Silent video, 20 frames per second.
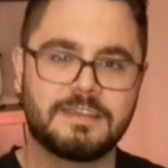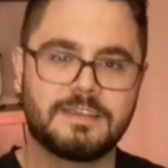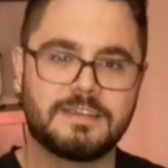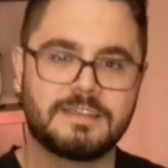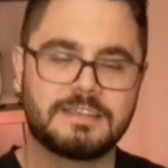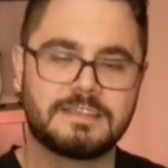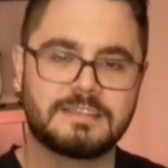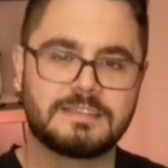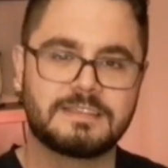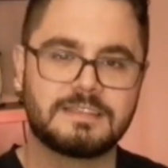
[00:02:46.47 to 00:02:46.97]

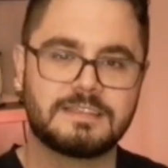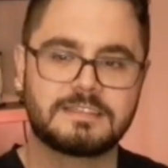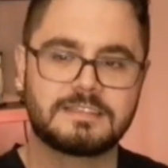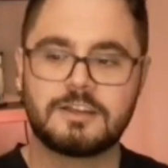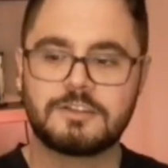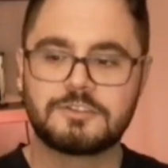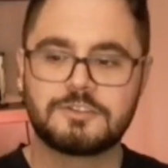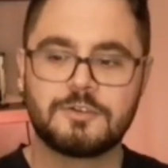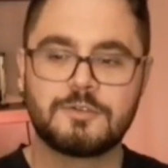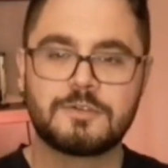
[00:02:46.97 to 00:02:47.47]
he's
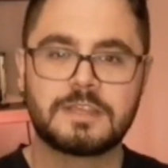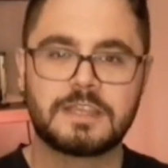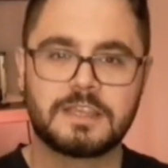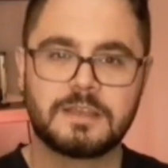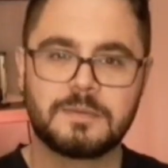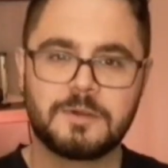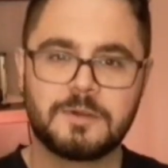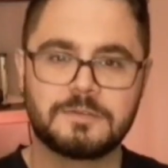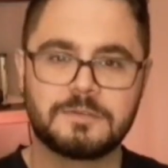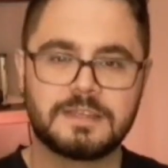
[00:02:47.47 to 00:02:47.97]
not joking
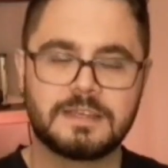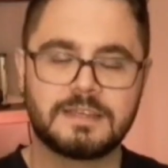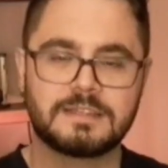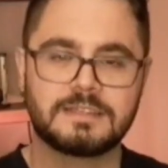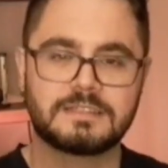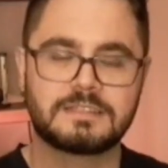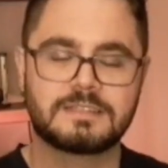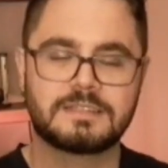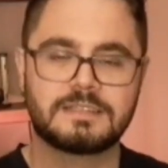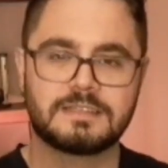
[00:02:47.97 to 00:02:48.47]
about that.
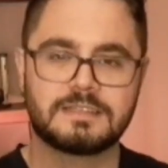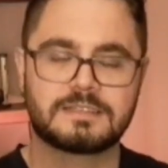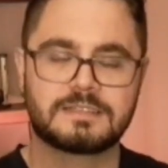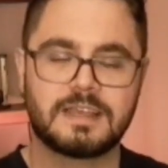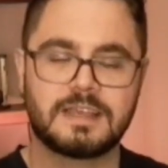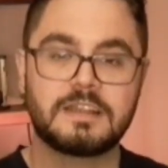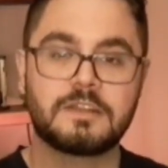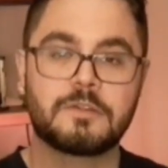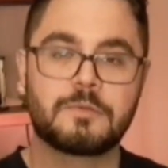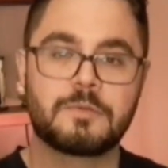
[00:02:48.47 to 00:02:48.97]
It's
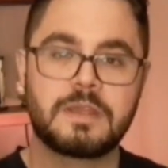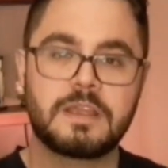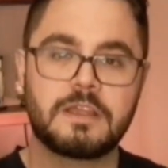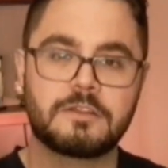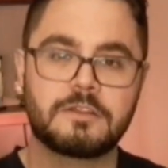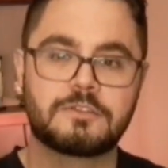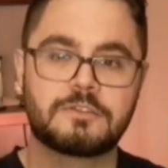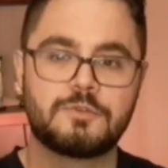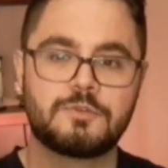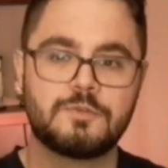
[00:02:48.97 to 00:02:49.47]
kind of
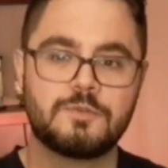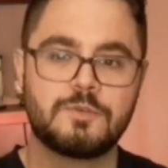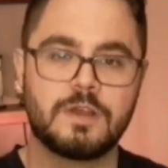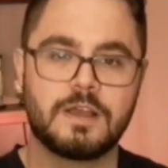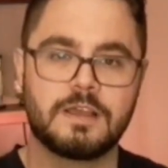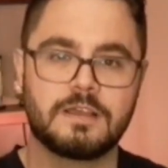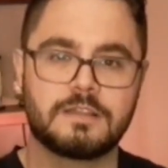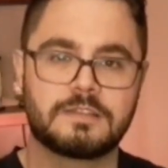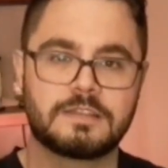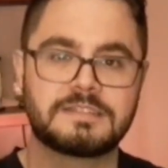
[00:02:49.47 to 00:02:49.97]
rare
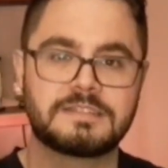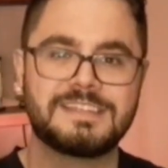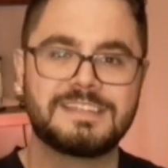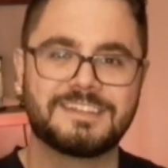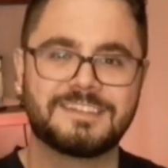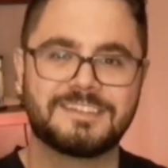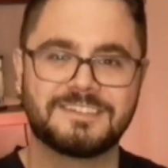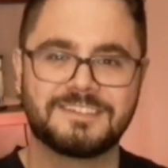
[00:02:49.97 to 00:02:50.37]
to see it